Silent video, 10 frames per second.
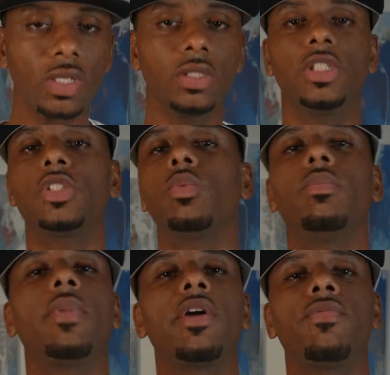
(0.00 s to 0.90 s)
This
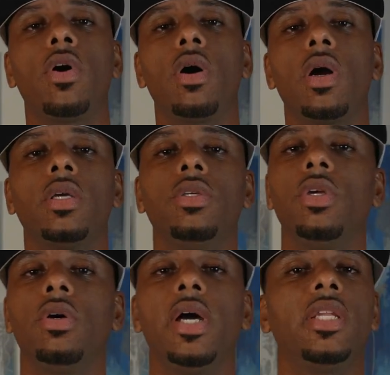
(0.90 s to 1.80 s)
one by far, you
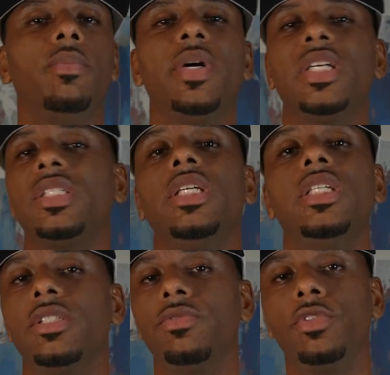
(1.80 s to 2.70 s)
know, had the best
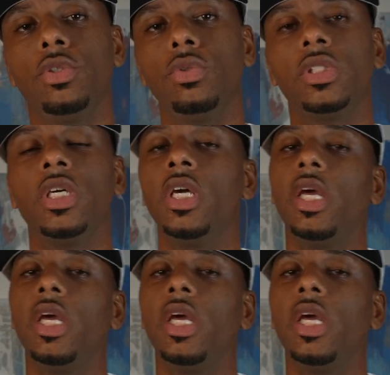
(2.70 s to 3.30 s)
ease of use,